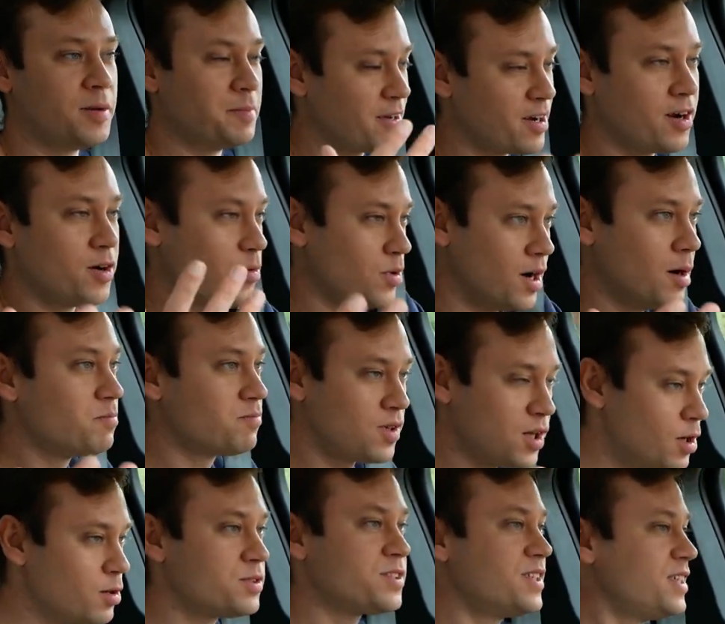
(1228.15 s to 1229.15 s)
I'm like, all right, well, I'm
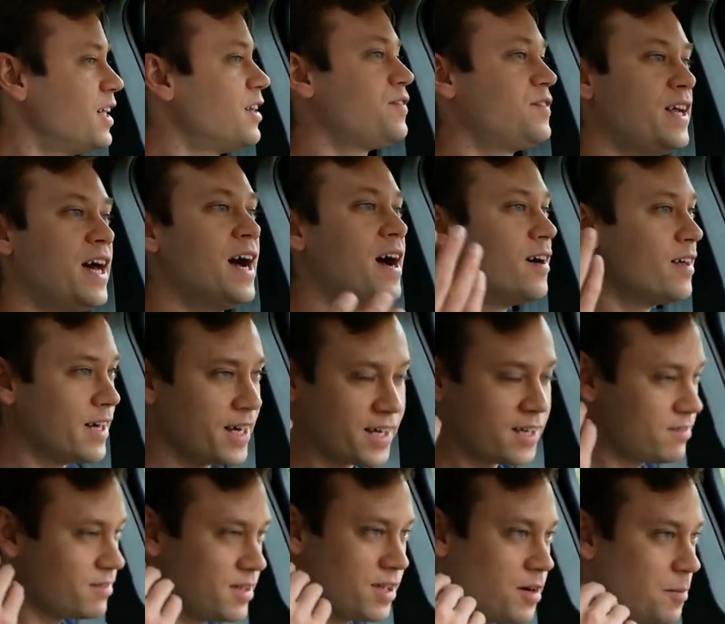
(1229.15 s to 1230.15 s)
close enough now. Like,
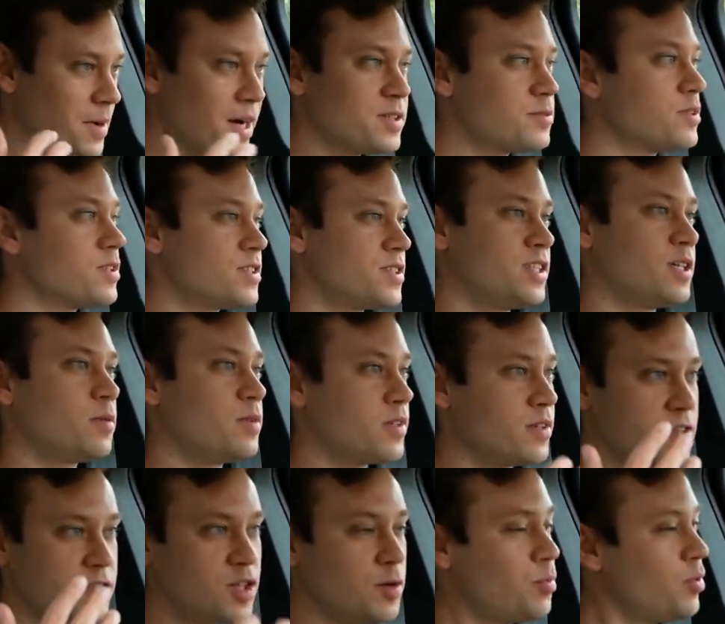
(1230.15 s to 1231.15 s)
you know, I might as well just stick with
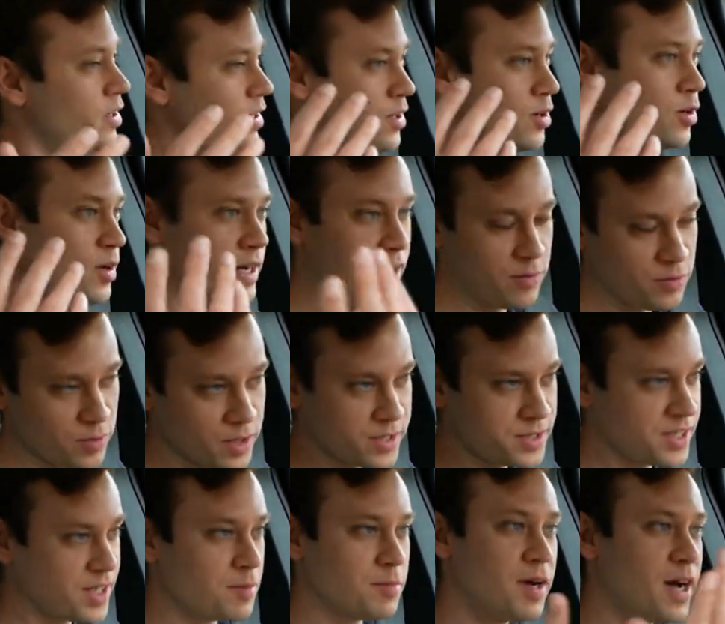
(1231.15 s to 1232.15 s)
it. There's no point in going out and
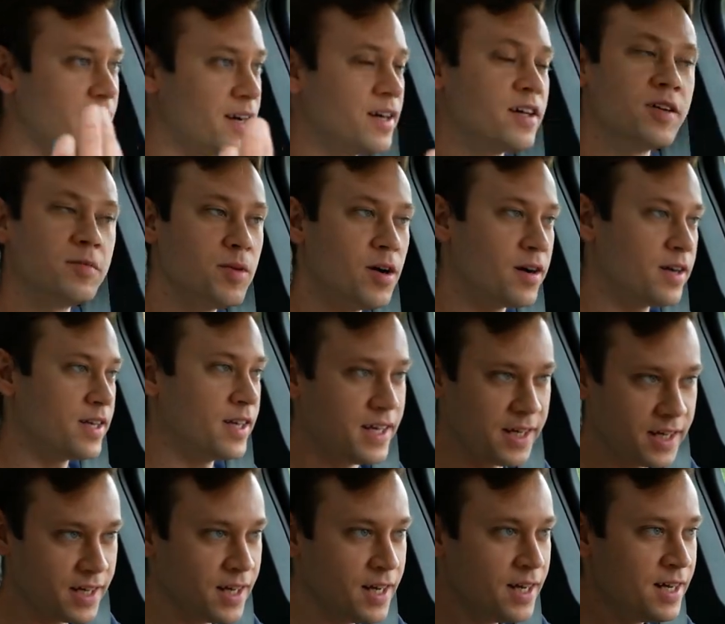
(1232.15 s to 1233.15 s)
rushing and buying another mach
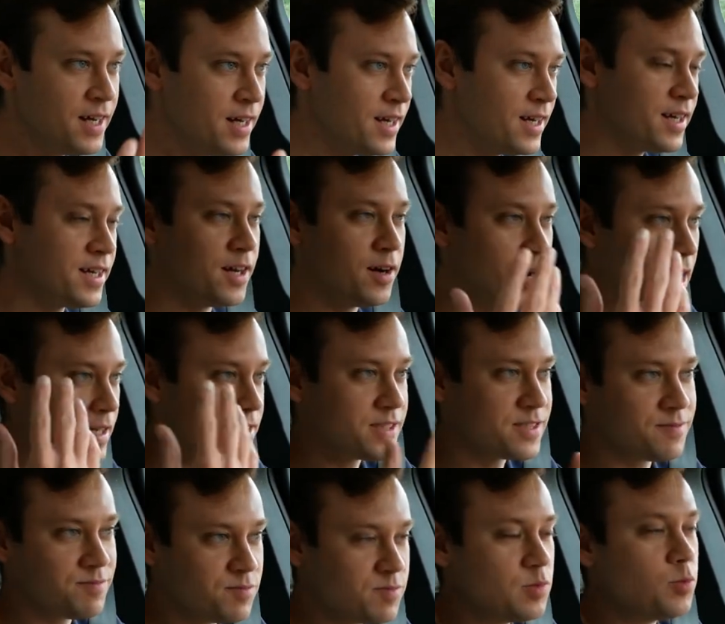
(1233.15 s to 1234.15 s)
You know, I'll
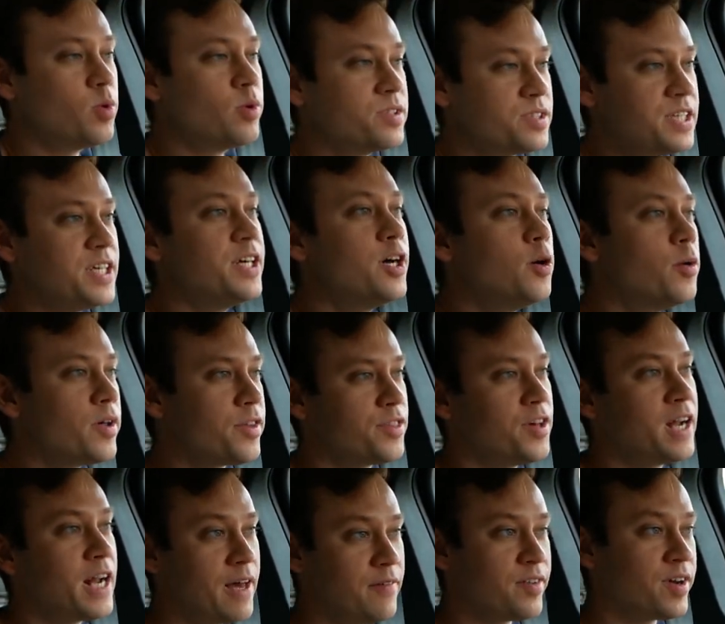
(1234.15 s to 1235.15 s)
just, we'll deal with
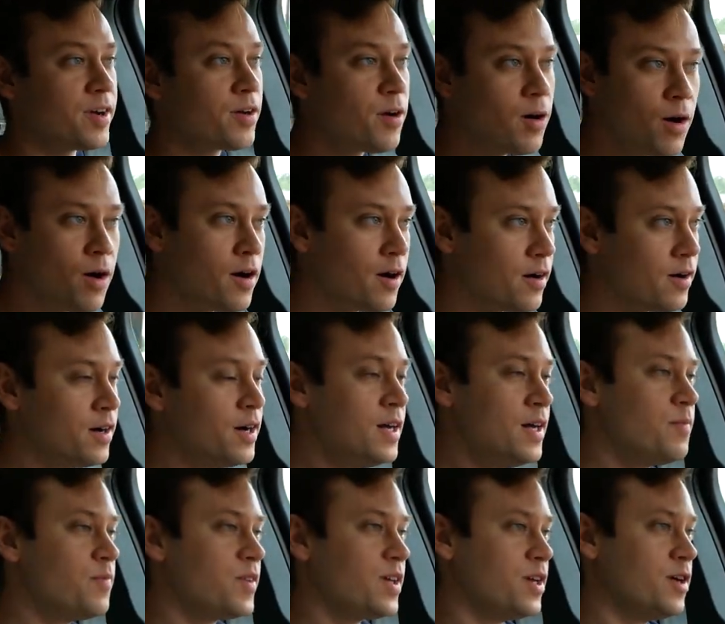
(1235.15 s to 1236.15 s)
not having a car,
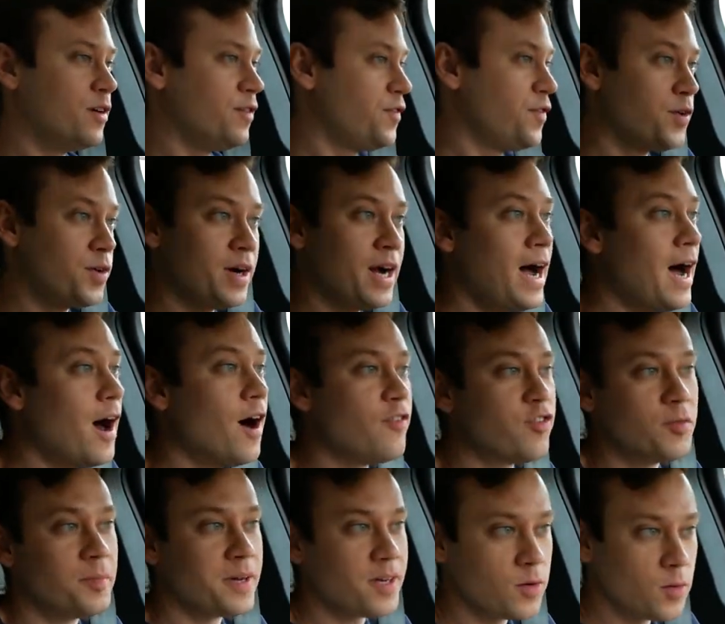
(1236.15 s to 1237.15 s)
you know, for
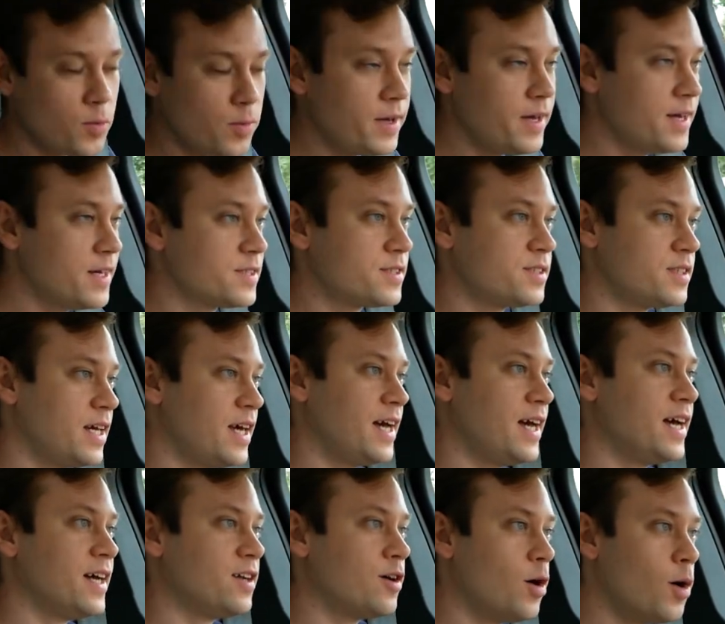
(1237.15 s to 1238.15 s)
however many weeks.
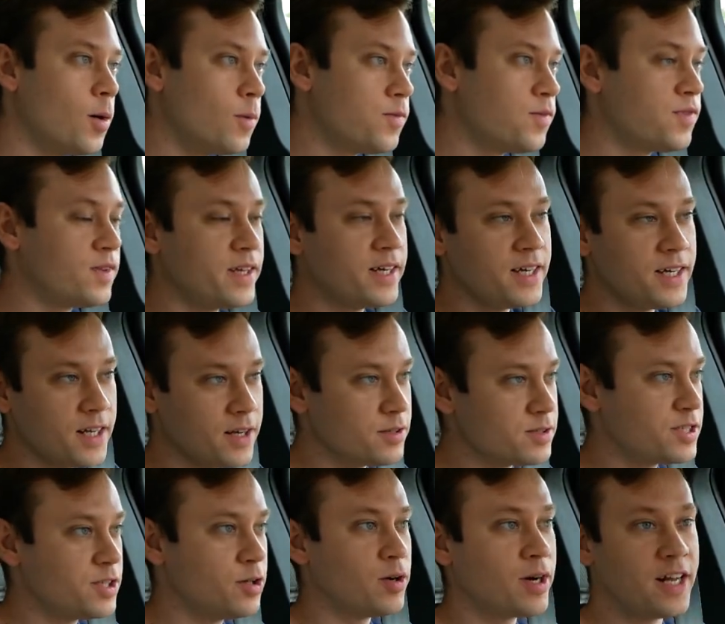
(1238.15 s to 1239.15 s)
And hopefully, you know,
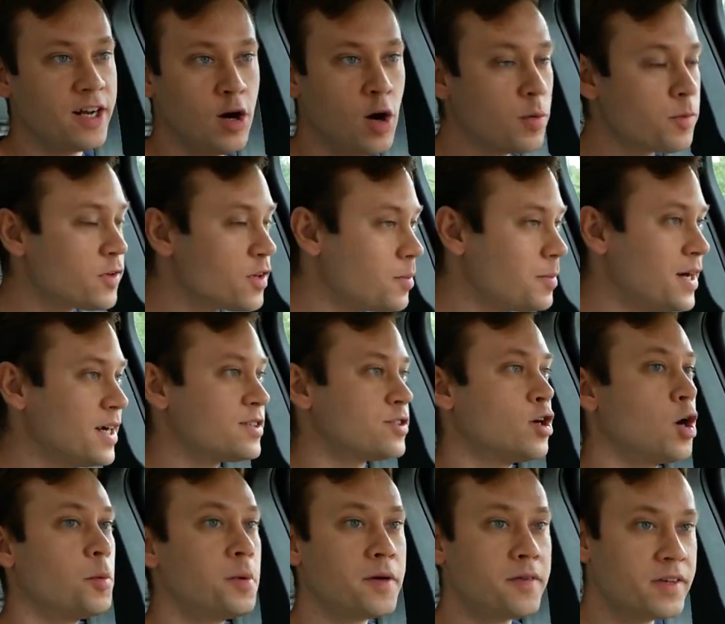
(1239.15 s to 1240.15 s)
still again, hope for the best,
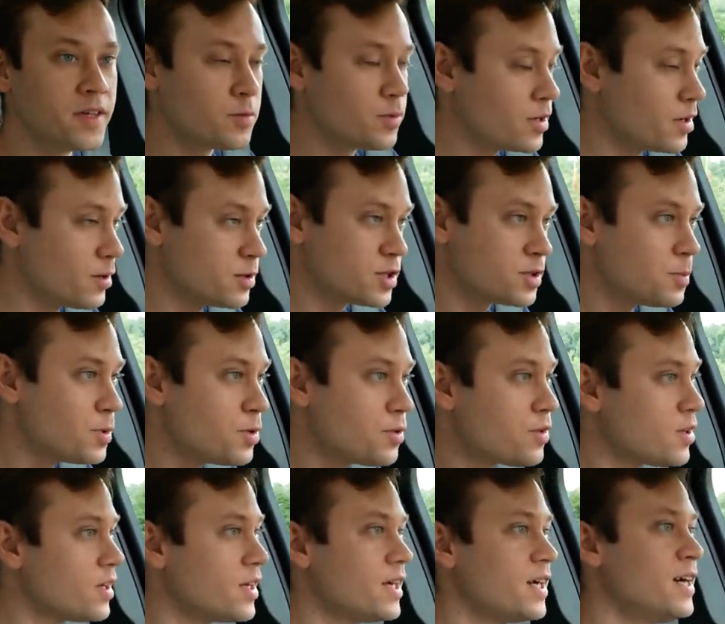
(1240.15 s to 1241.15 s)
hope everything would go
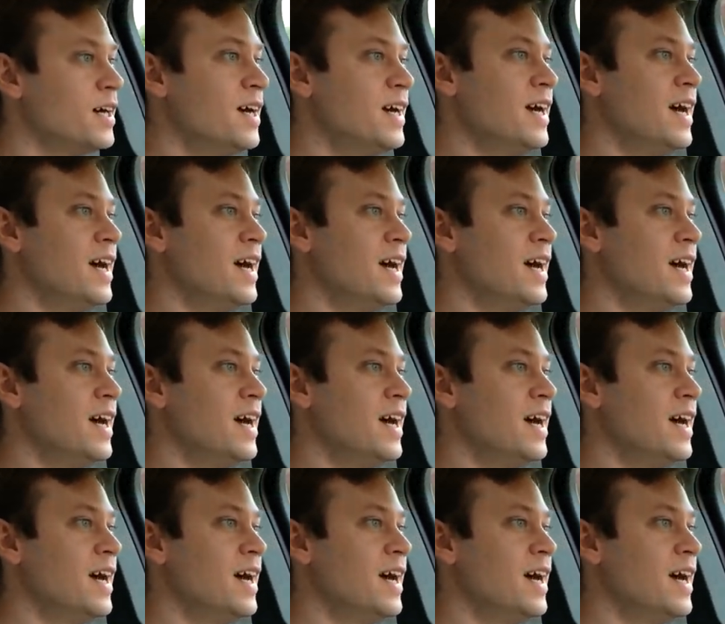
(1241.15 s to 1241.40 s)
smoothly.